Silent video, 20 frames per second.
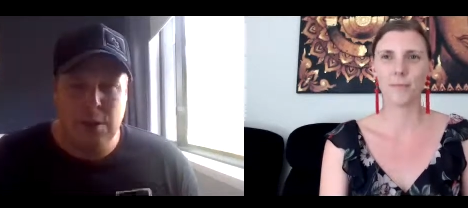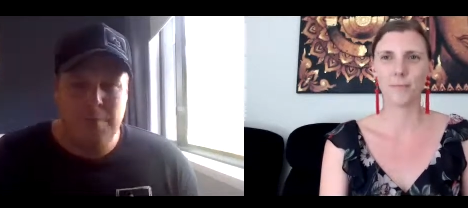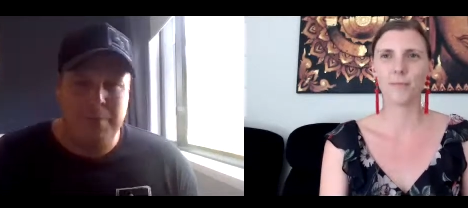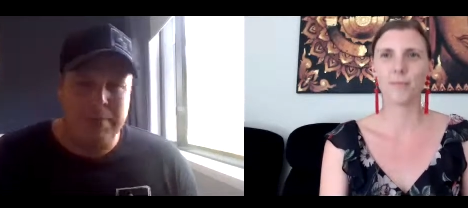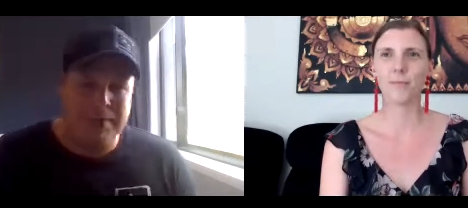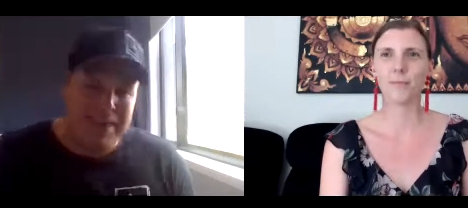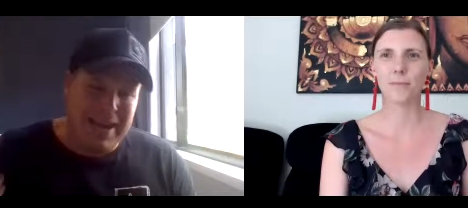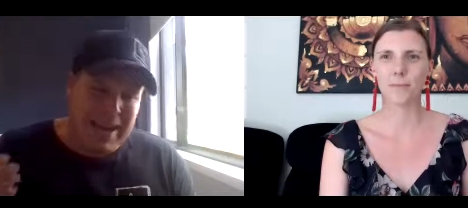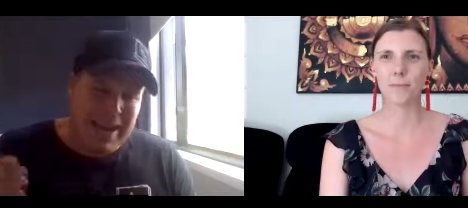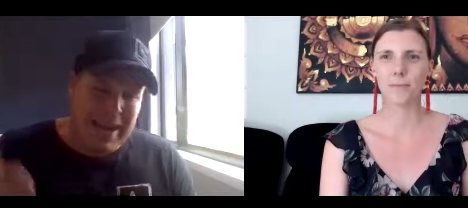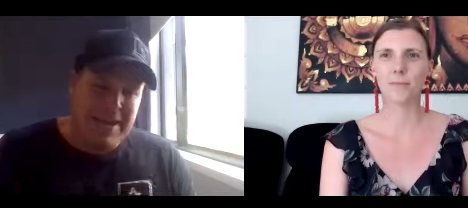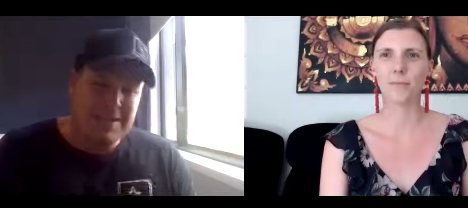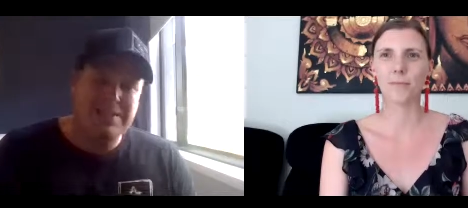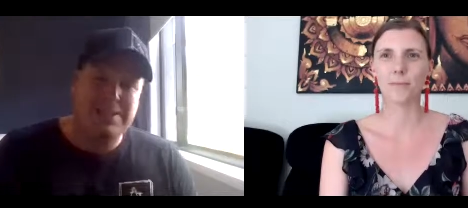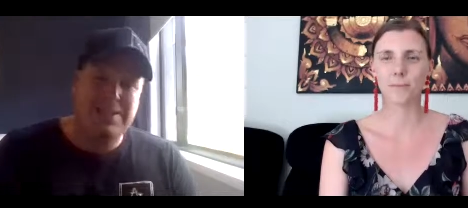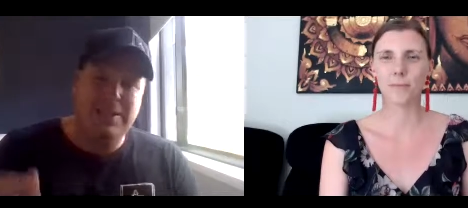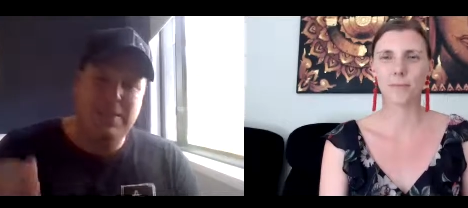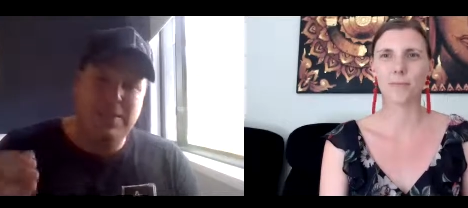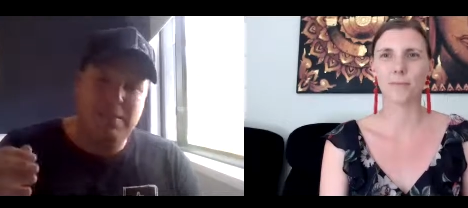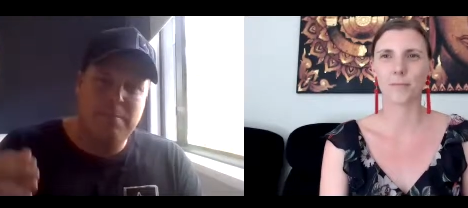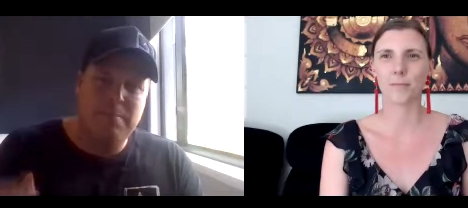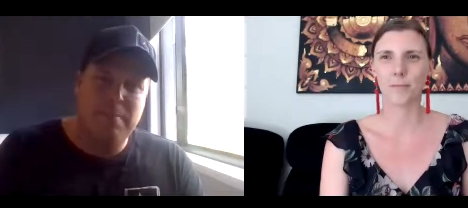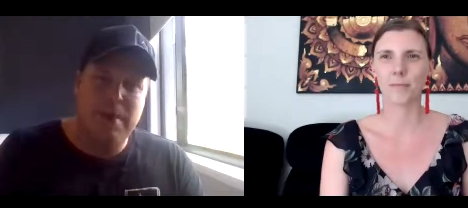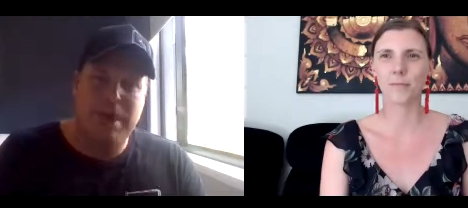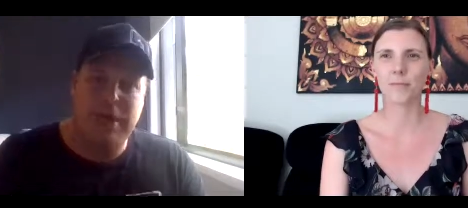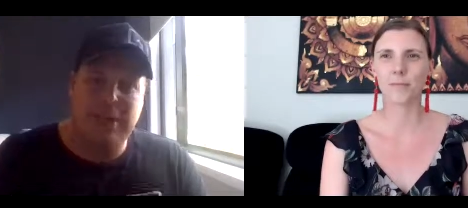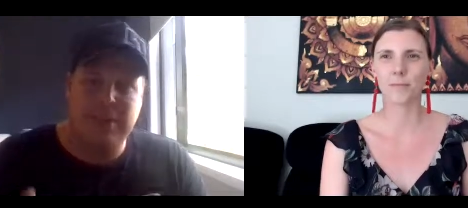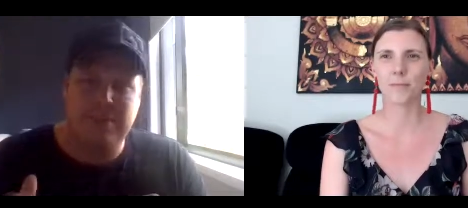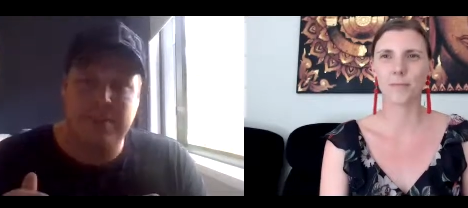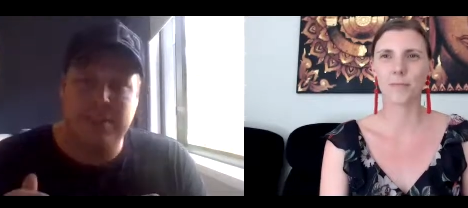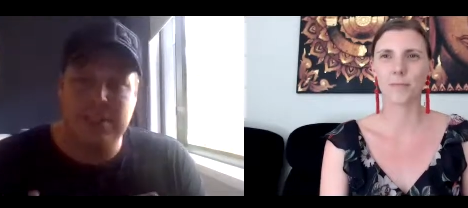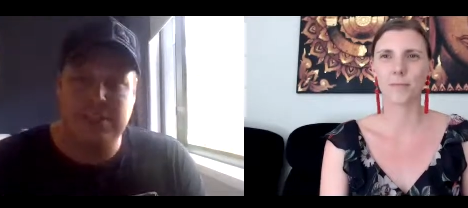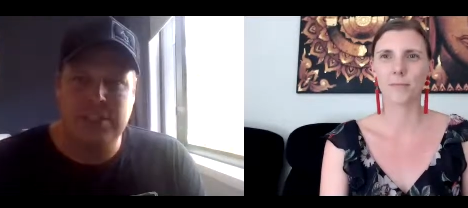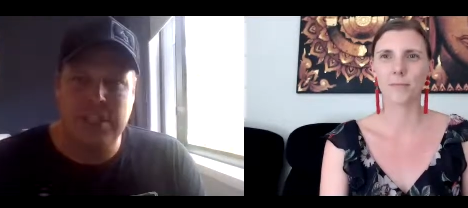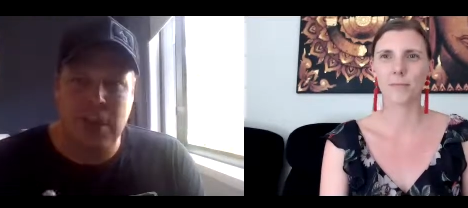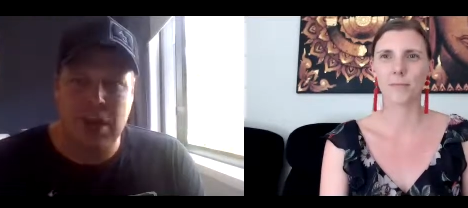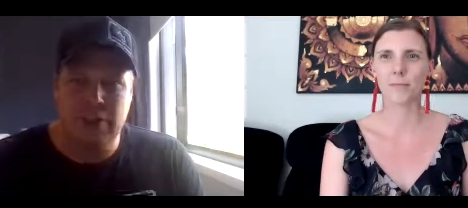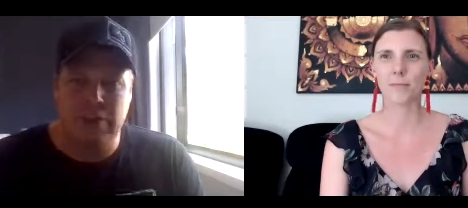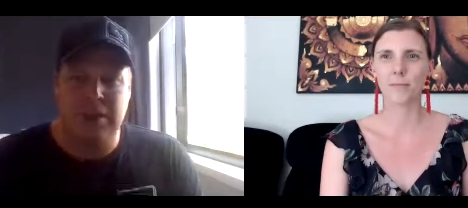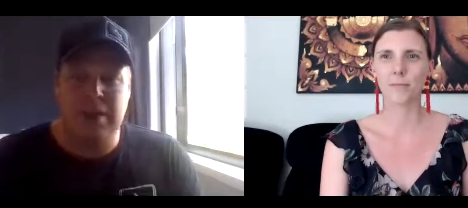Speaker 1: But asking a man if he is
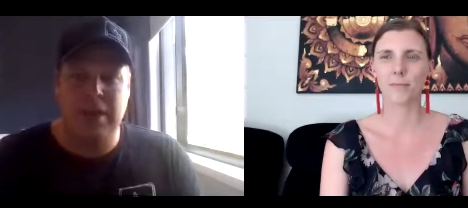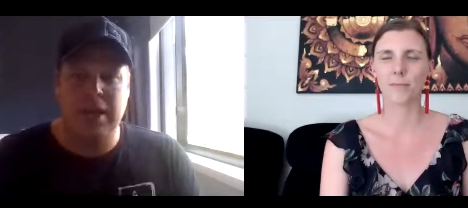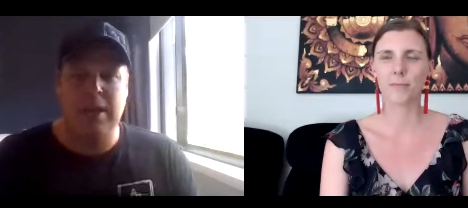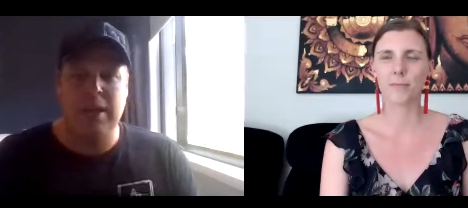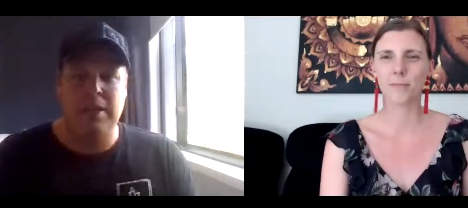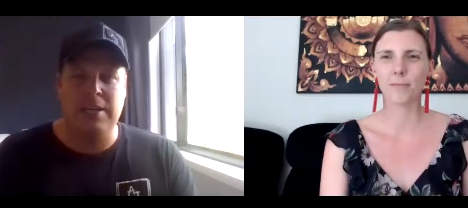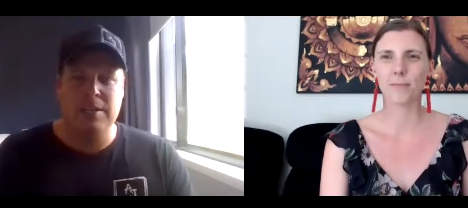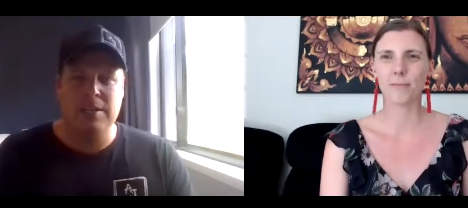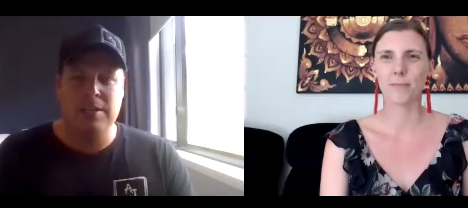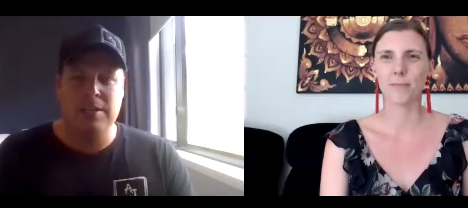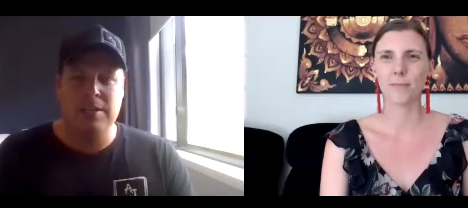okay